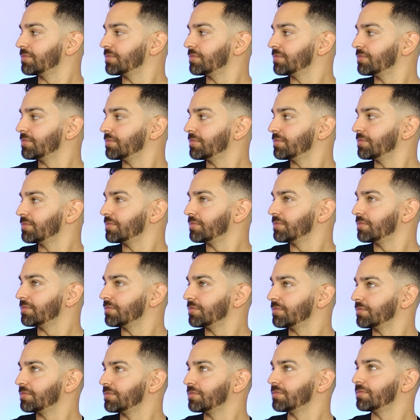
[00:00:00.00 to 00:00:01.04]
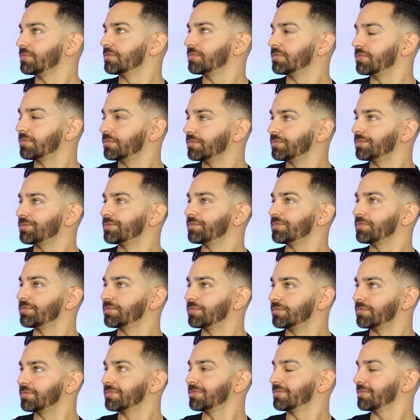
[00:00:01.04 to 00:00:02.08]

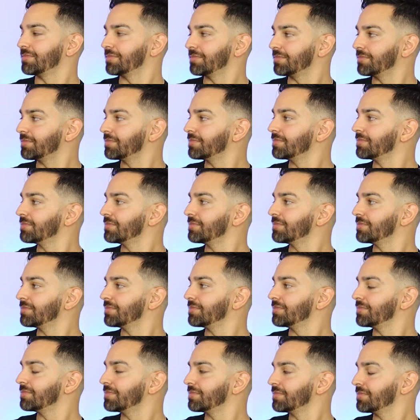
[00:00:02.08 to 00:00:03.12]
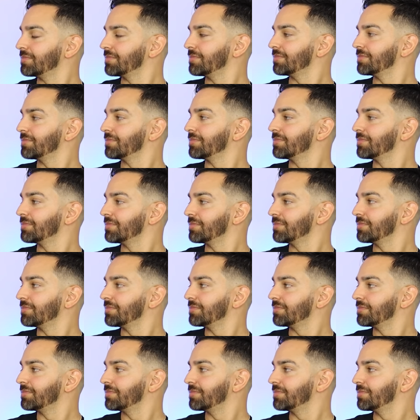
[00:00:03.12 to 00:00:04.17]

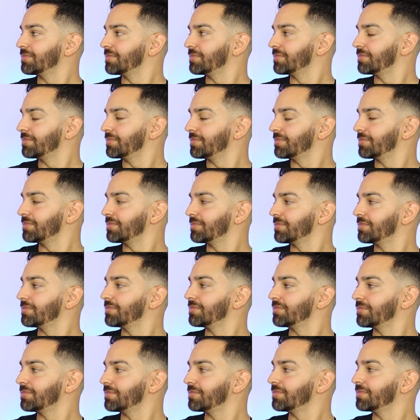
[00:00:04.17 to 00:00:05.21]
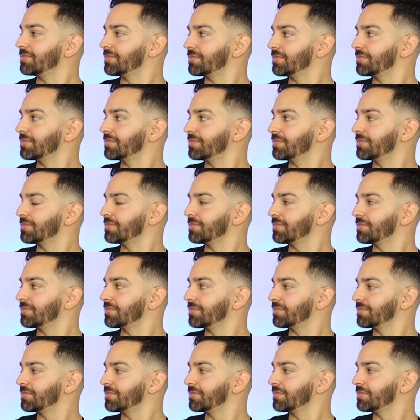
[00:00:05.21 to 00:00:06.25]

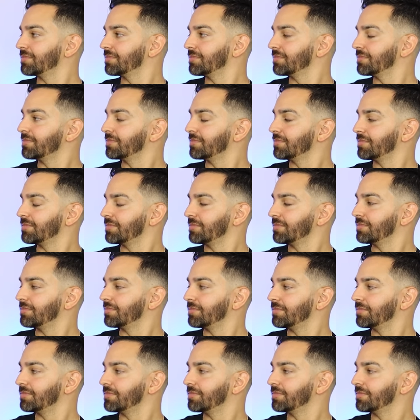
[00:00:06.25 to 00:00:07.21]
This person isn't speaking.